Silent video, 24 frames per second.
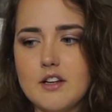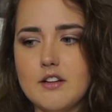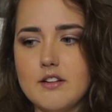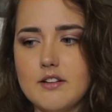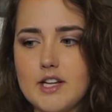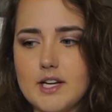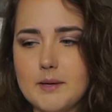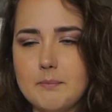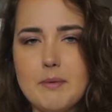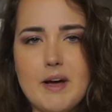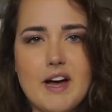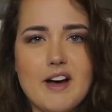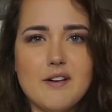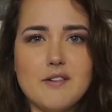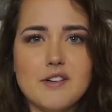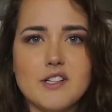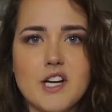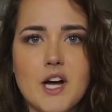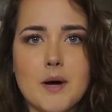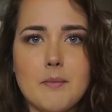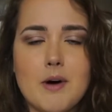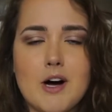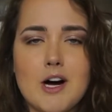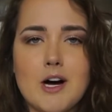like bound to
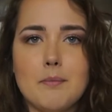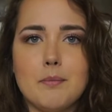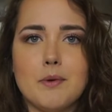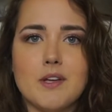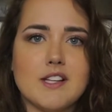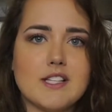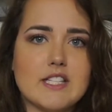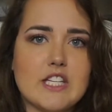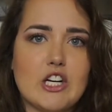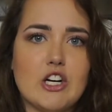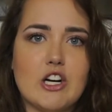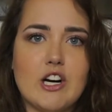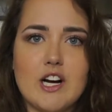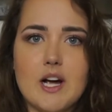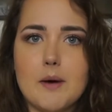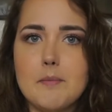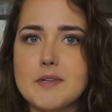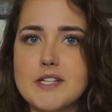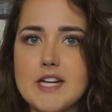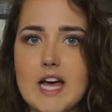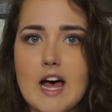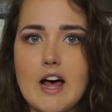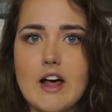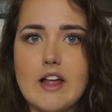come up considering I'm
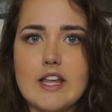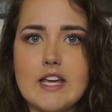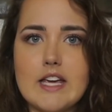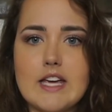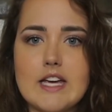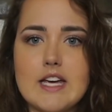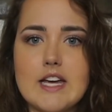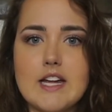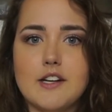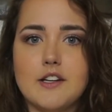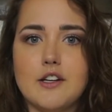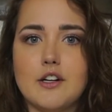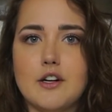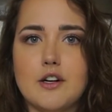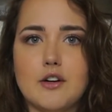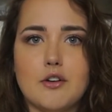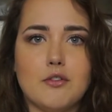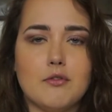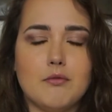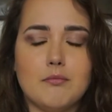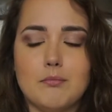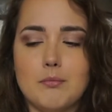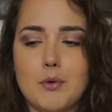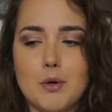Italian,
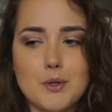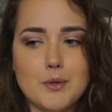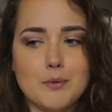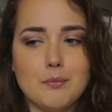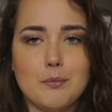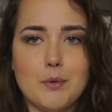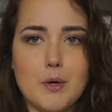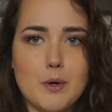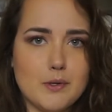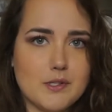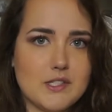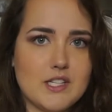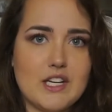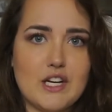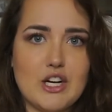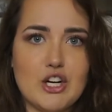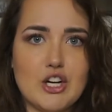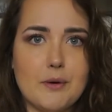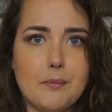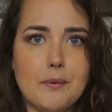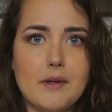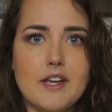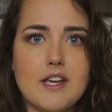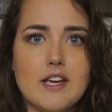mostly
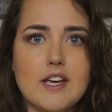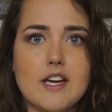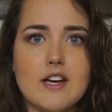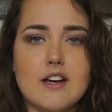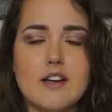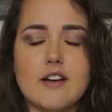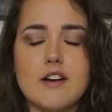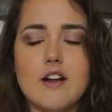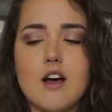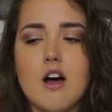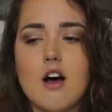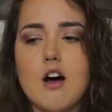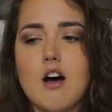European.